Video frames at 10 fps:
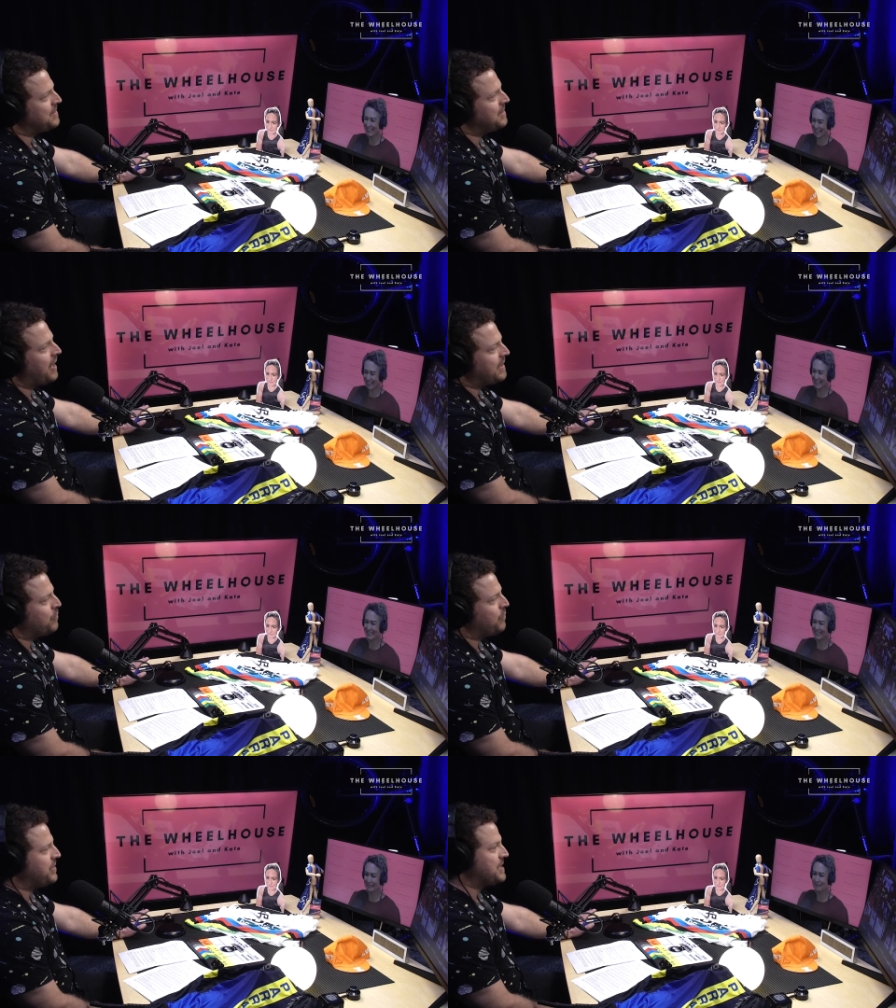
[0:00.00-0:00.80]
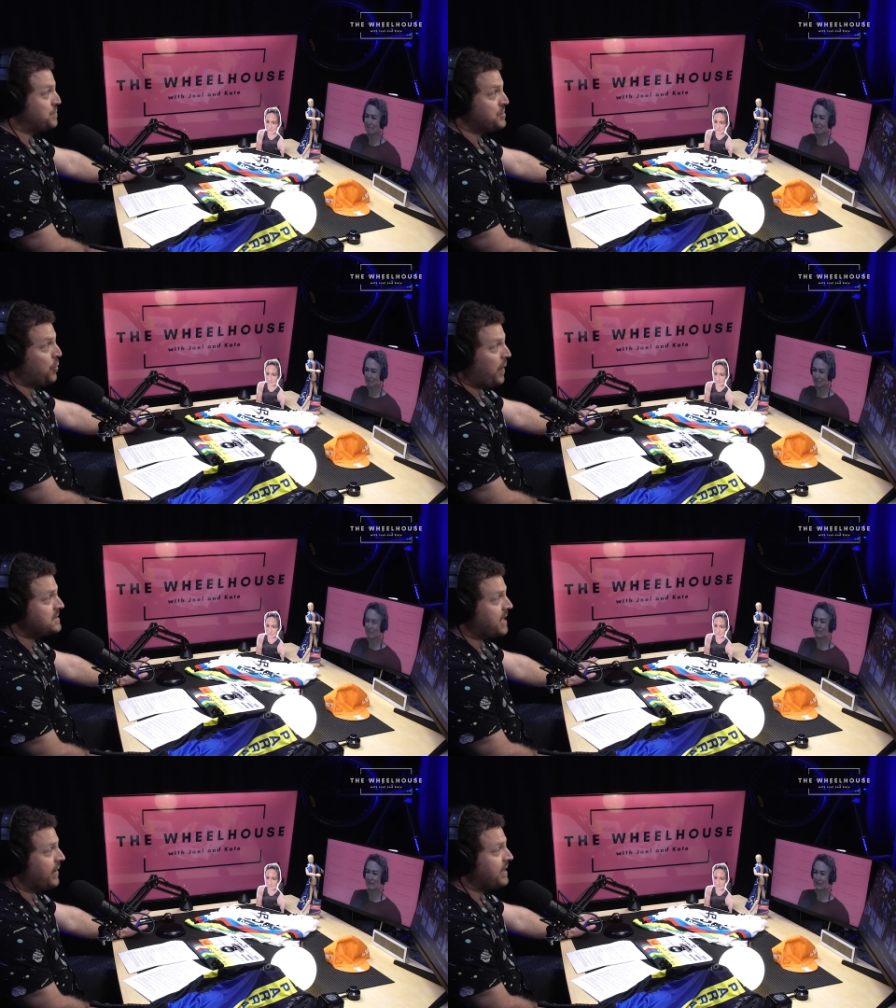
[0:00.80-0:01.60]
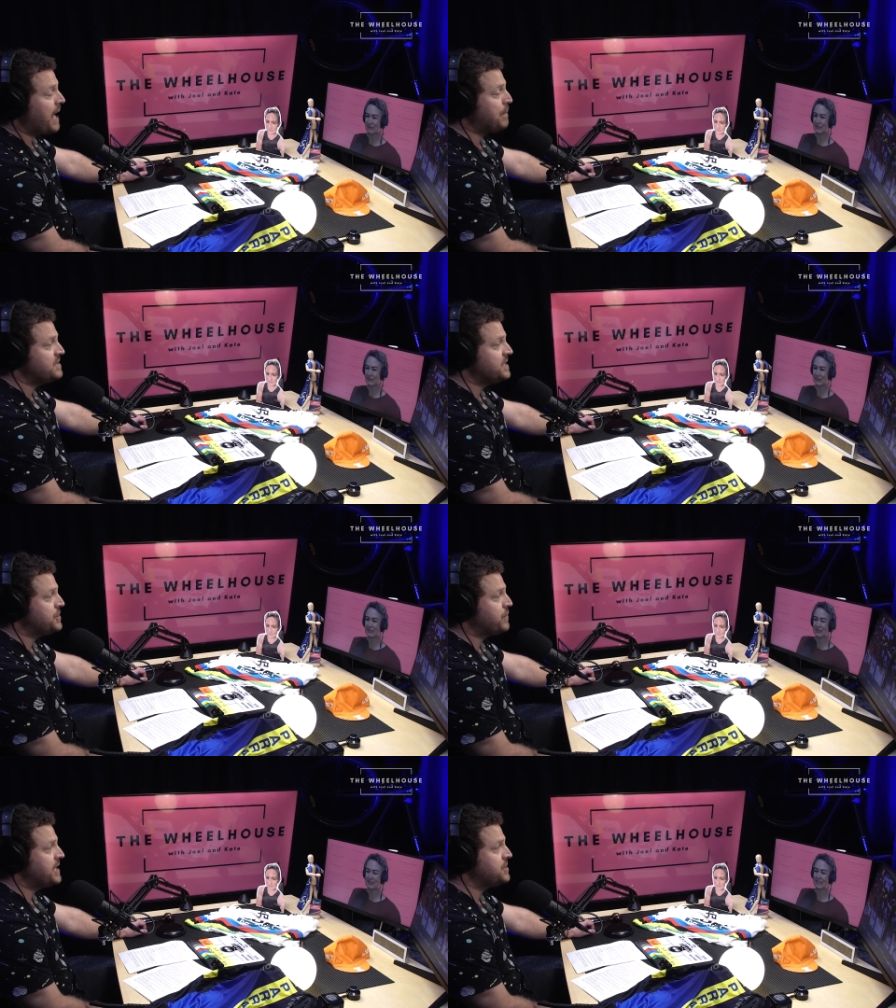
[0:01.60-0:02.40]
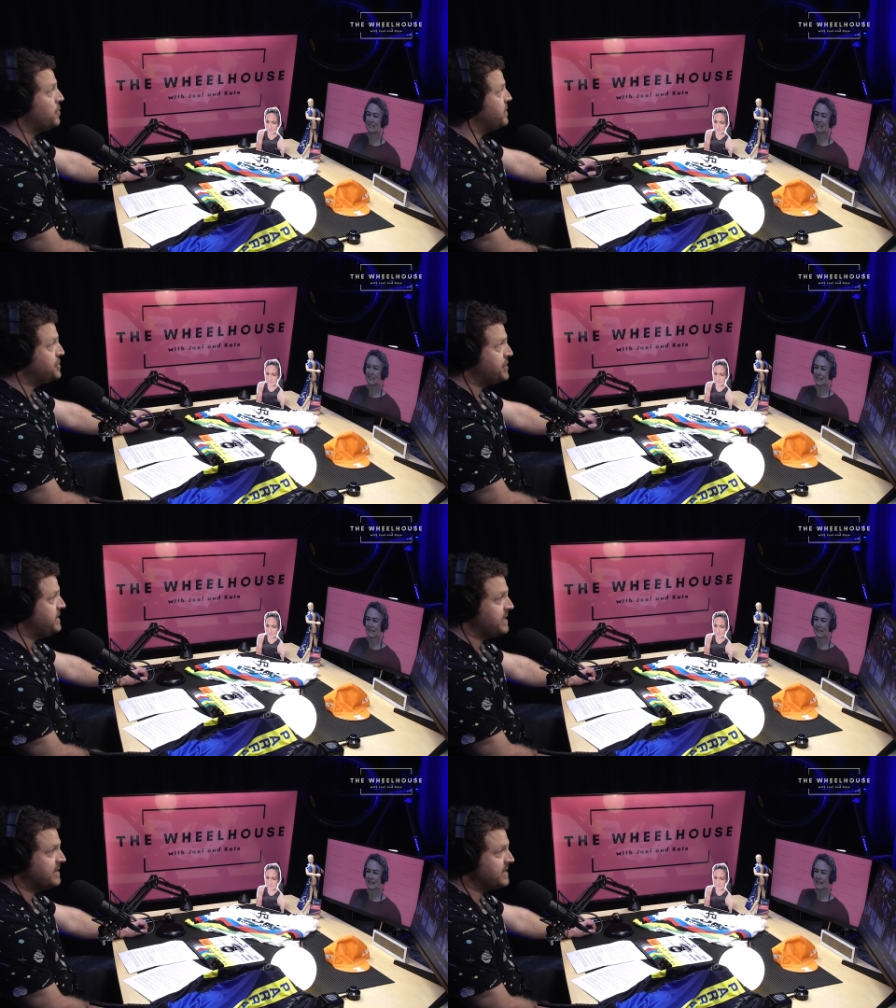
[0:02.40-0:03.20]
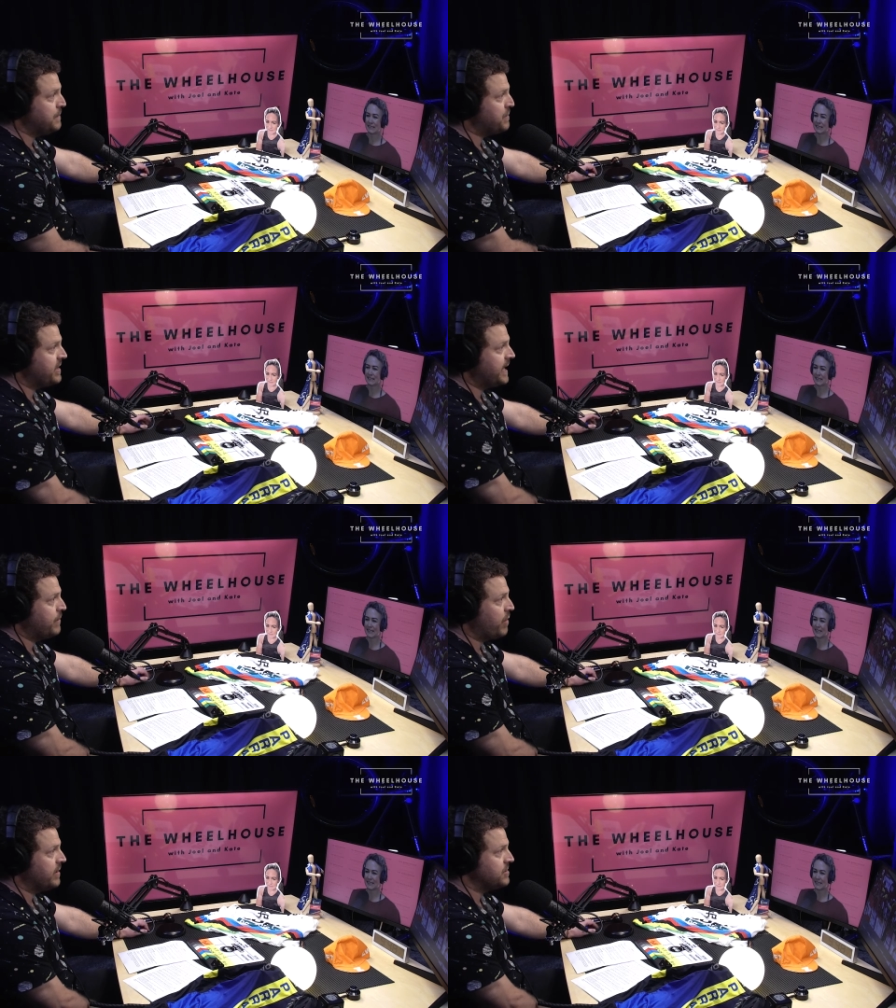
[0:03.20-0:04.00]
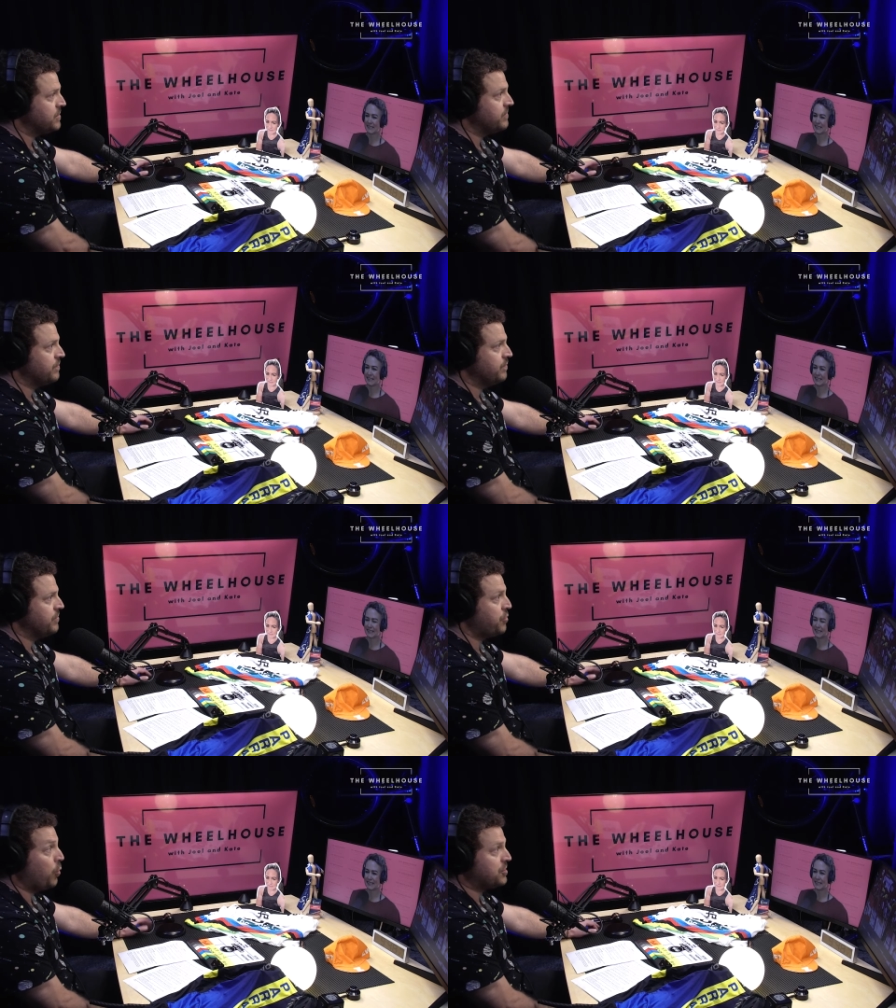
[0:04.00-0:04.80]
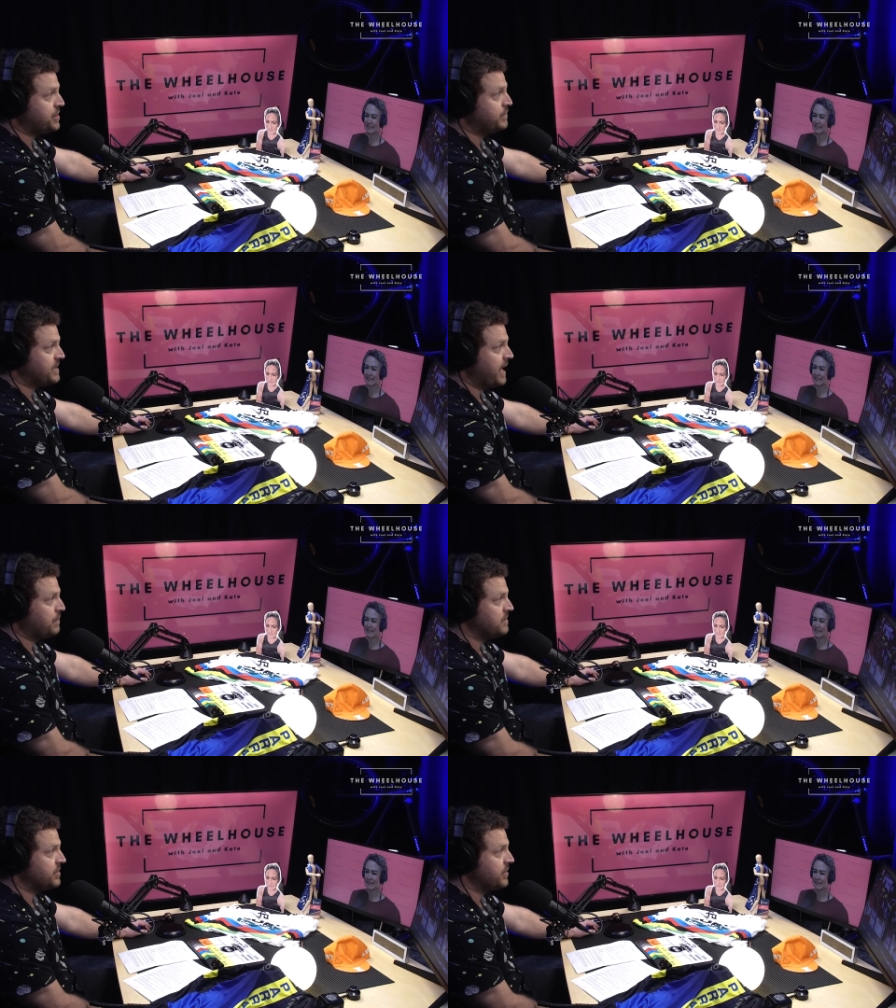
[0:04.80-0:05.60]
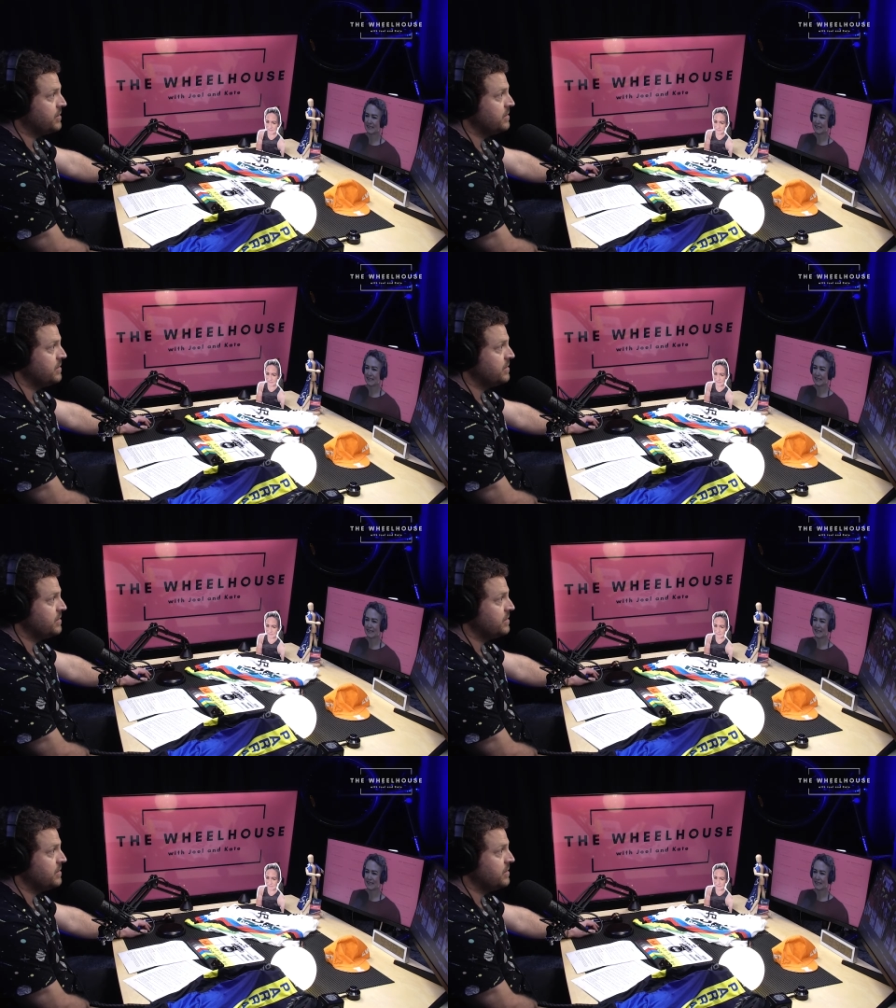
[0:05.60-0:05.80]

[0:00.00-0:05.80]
yes. like this was always going to happen situation, or did she dig deeper than anyone sort of thought she was able to?